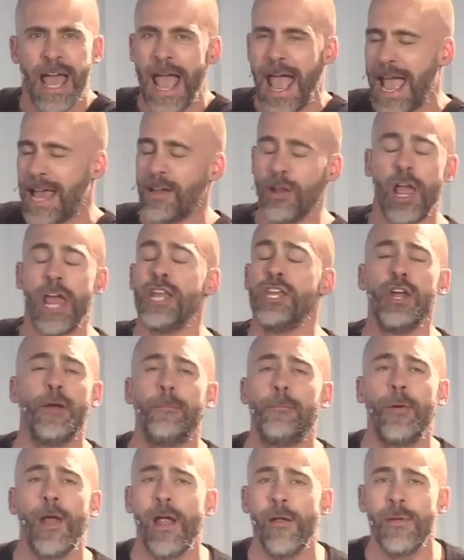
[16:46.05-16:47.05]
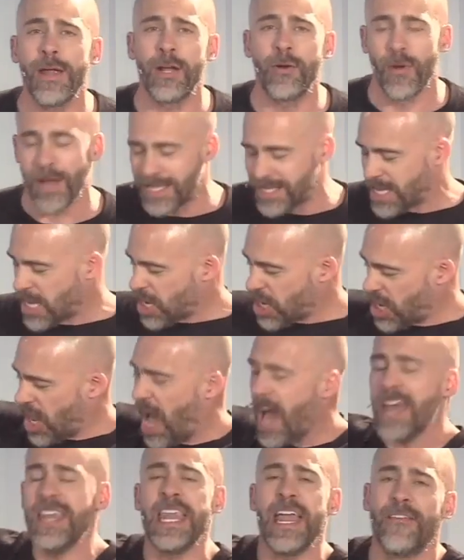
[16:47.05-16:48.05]
And your prayer requests.
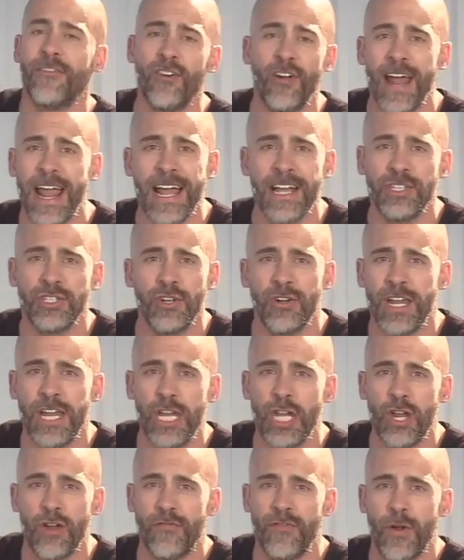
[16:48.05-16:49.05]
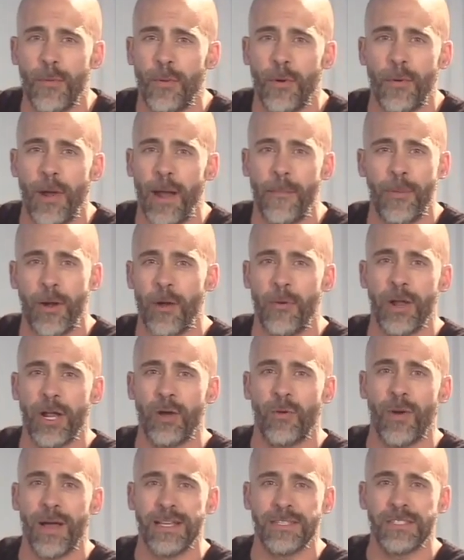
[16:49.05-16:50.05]
God never answered any of your prayer
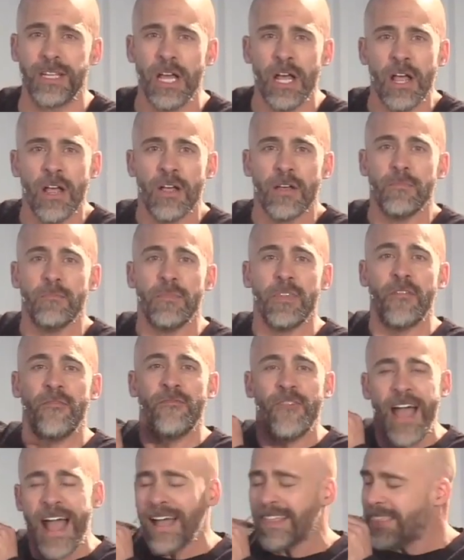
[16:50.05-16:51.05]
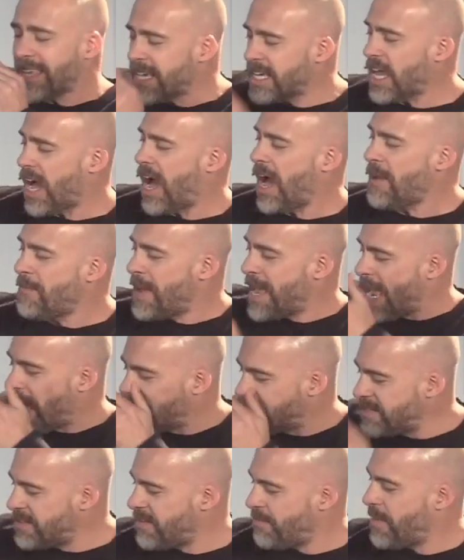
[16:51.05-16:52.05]
requests. The fact that God may
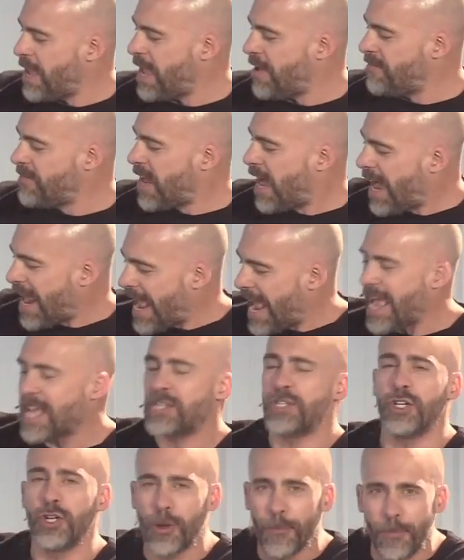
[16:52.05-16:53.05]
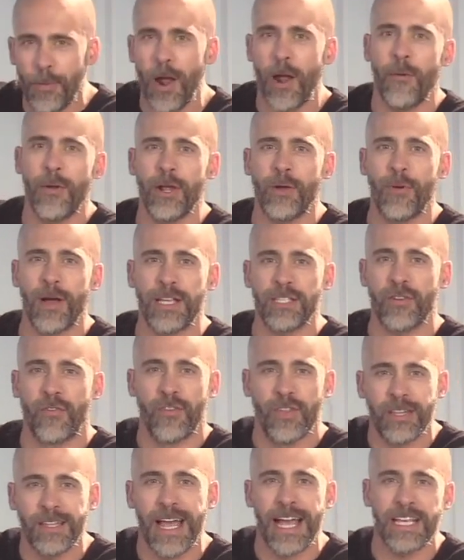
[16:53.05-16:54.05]
have not answered your prayer requests over
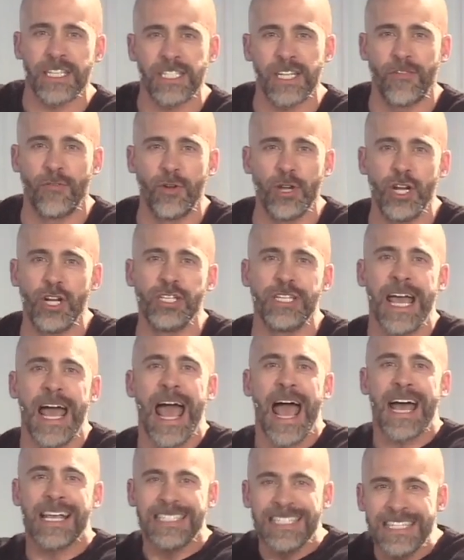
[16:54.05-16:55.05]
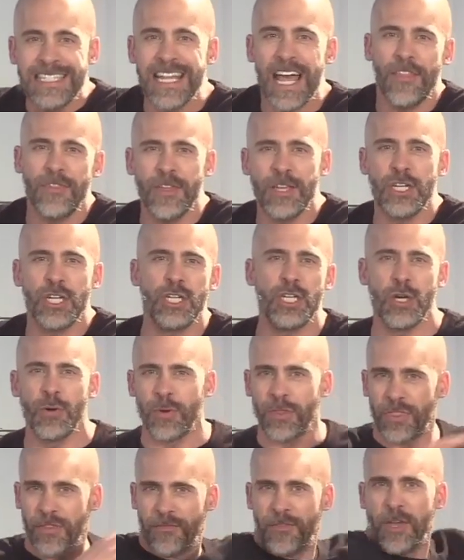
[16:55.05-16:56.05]
the last several years has nothing to do
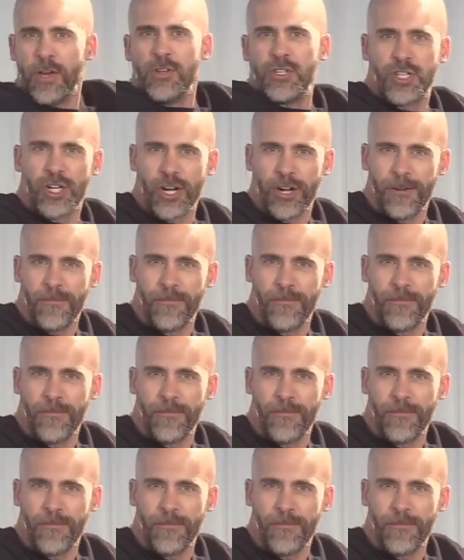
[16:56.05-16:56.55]
with the future.